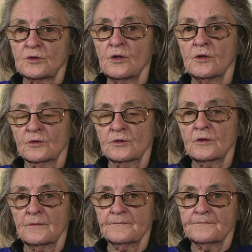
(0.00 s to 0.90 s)

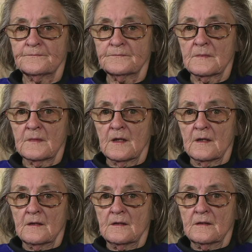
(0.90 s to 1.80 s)
Larry Warren was
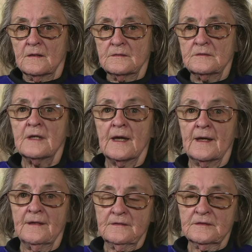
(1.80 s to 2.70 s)
there when I.